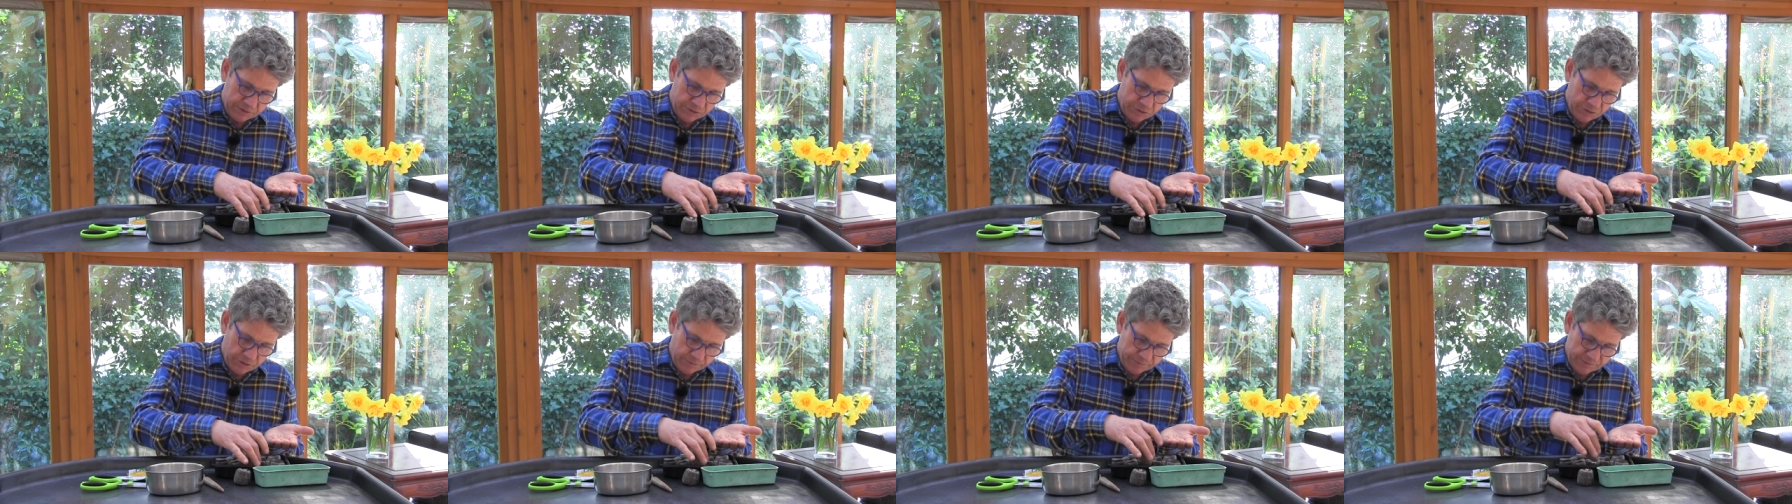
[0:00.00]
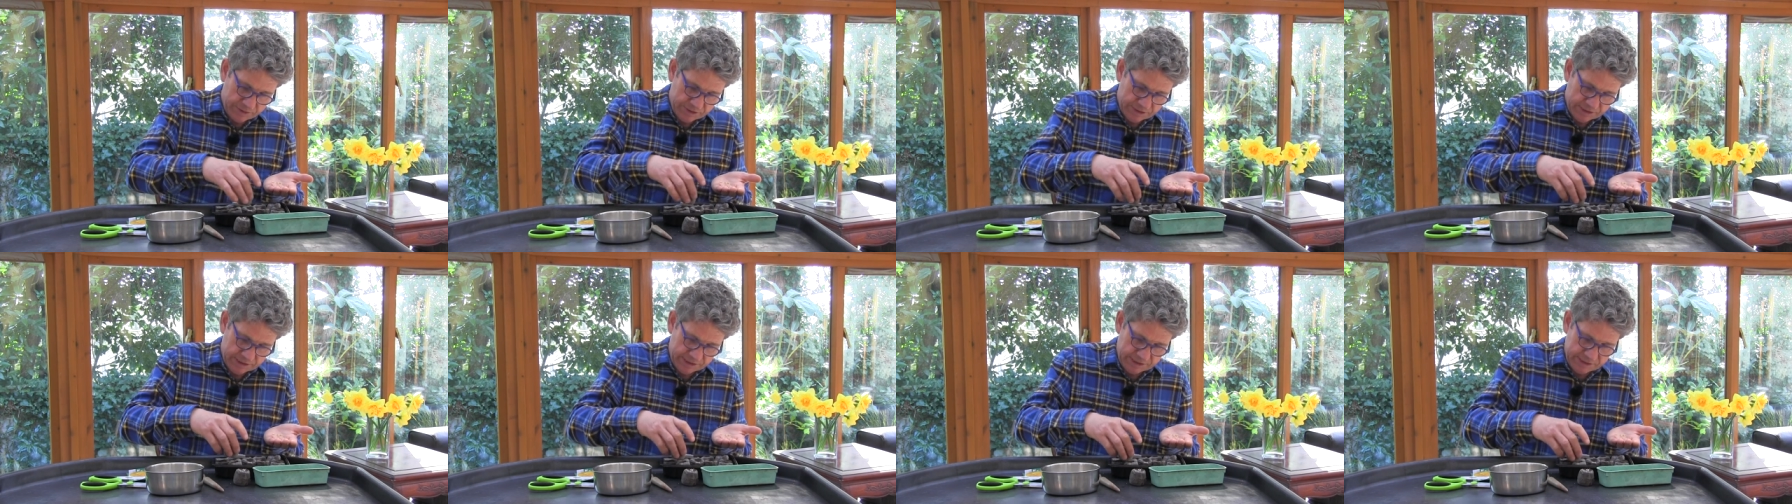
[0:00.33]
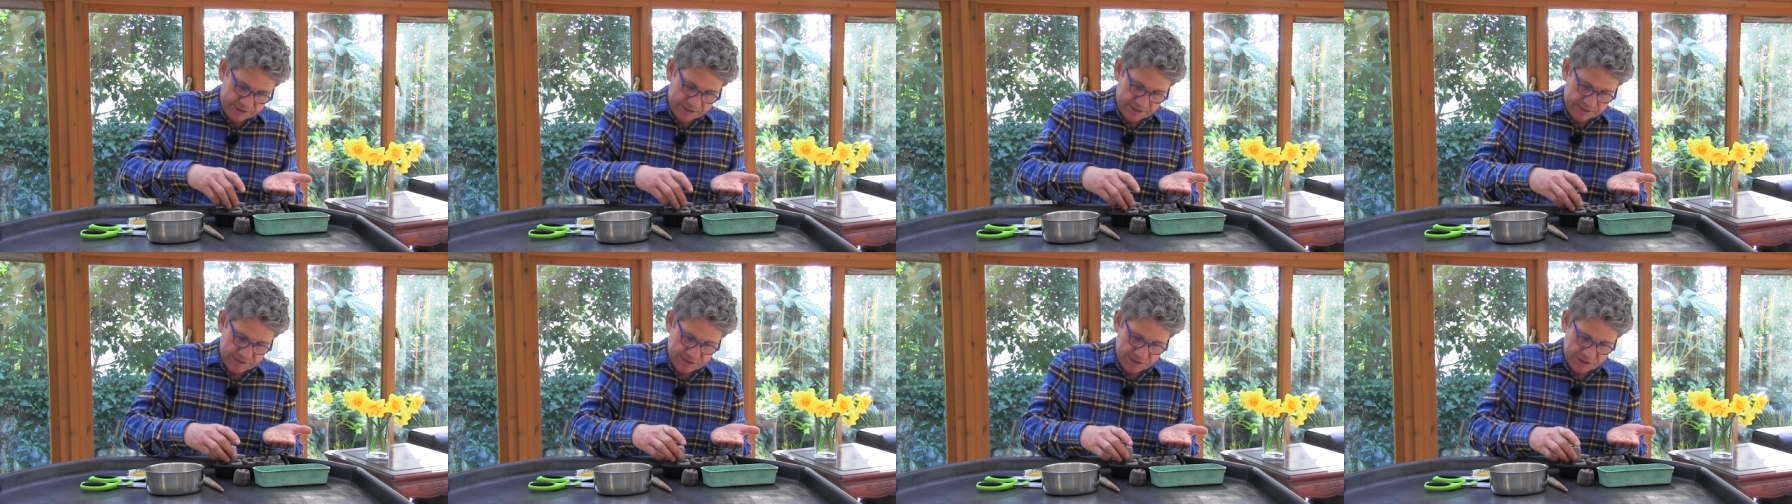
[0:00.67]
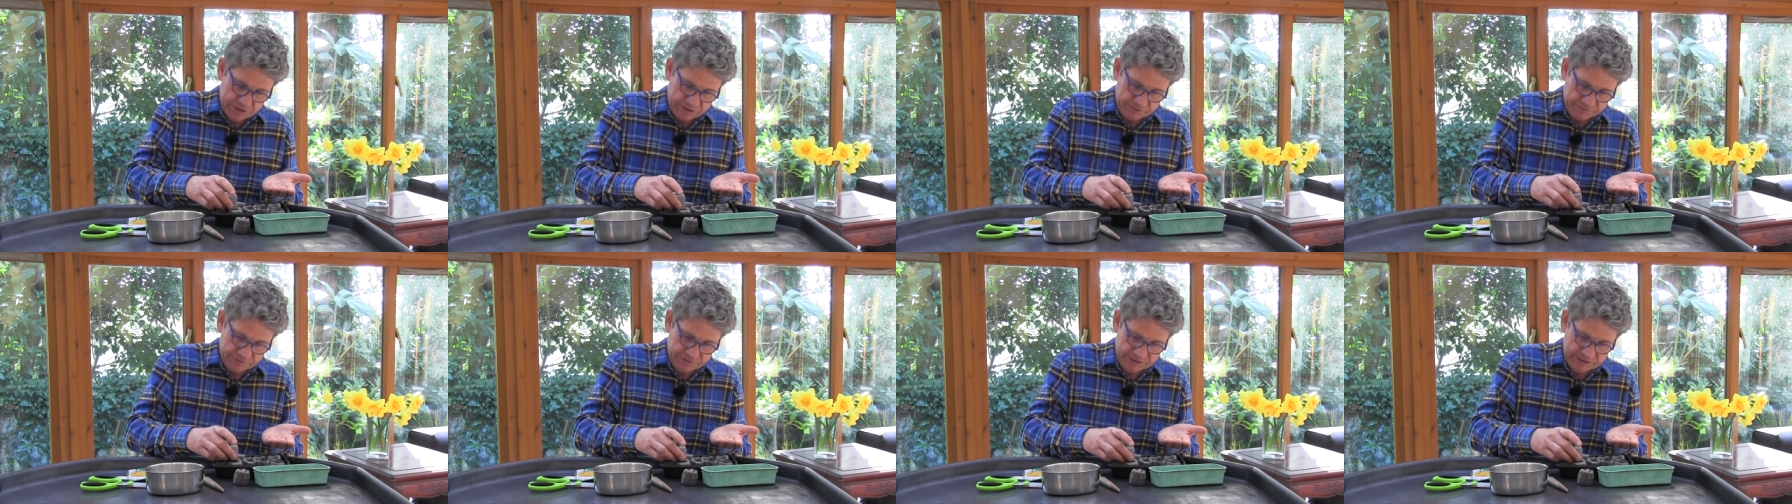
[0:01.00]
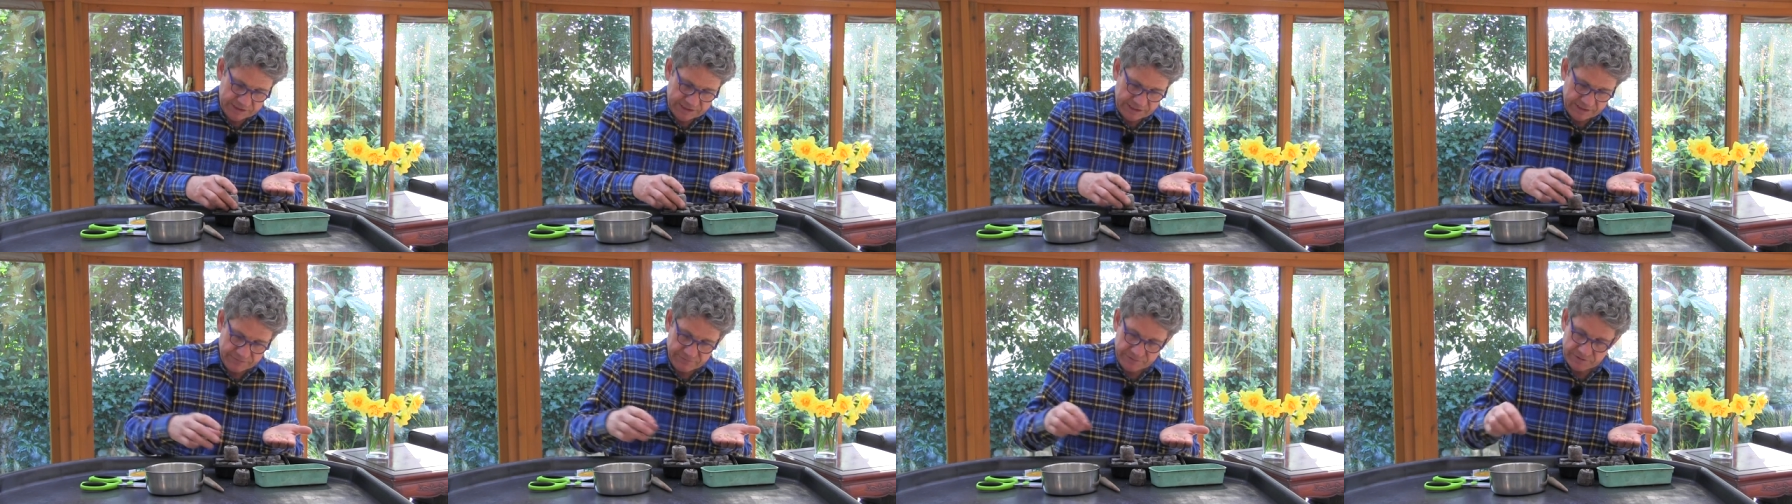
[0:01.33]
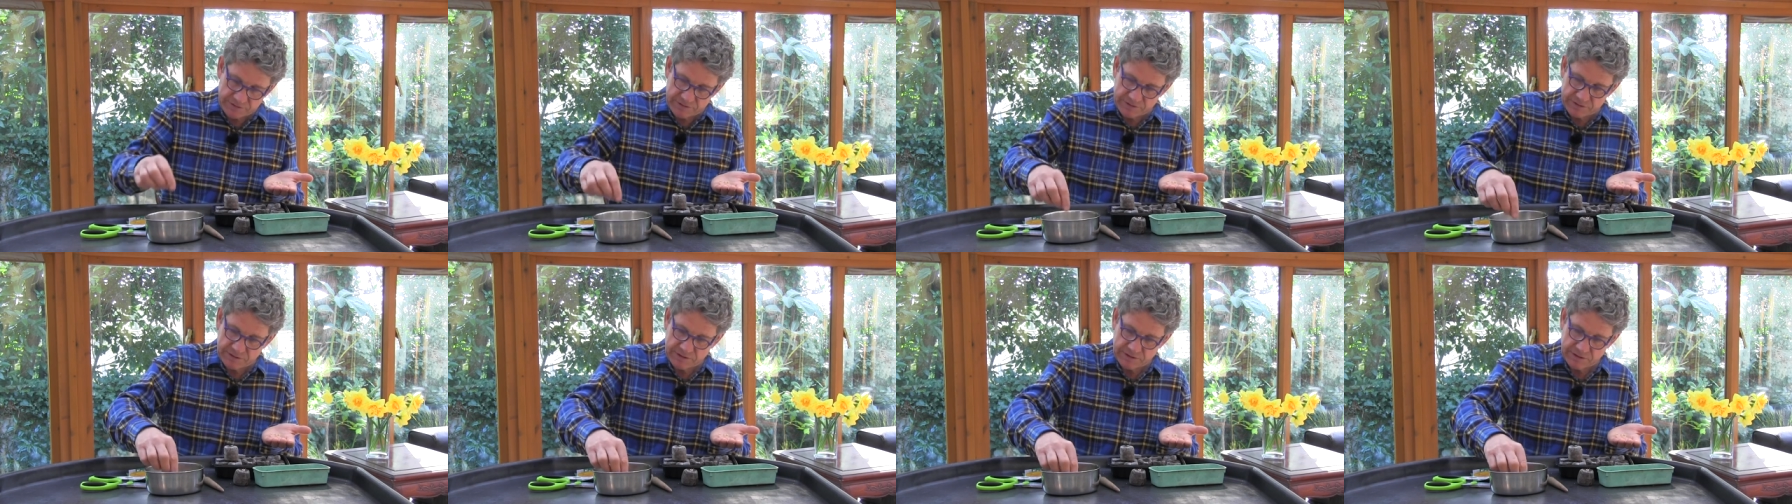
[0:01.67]
we drop the seed into the Jiffy
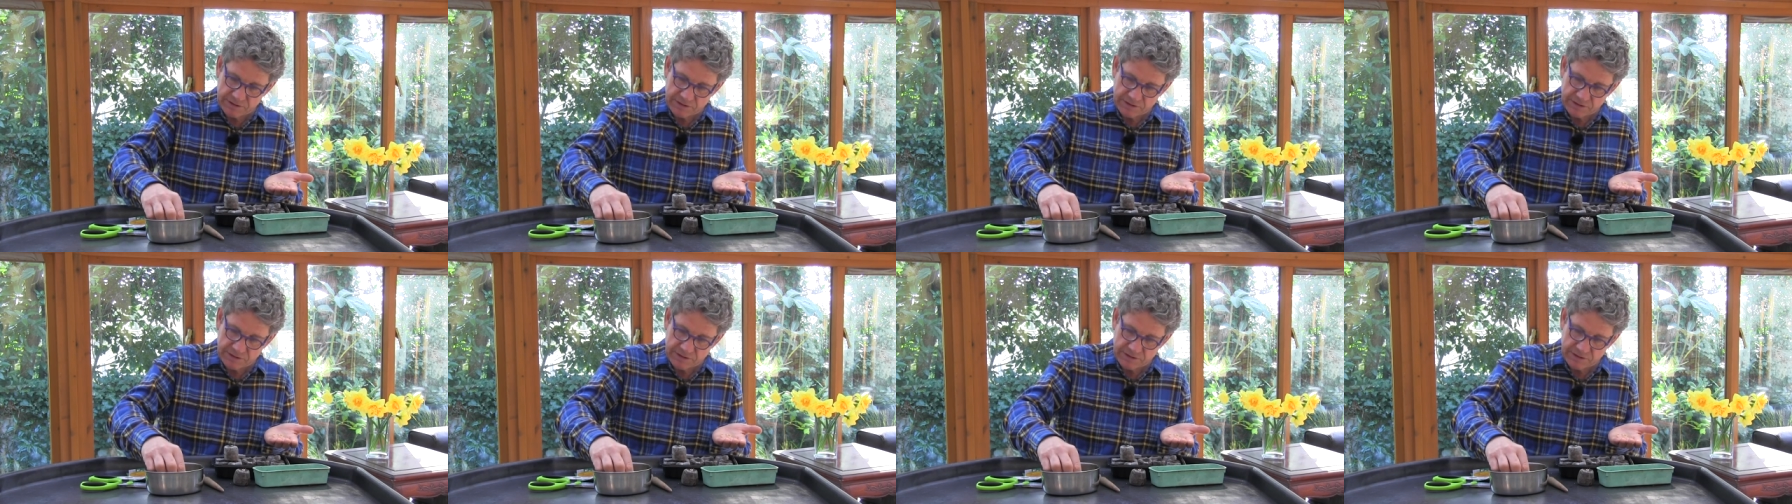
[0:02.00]
7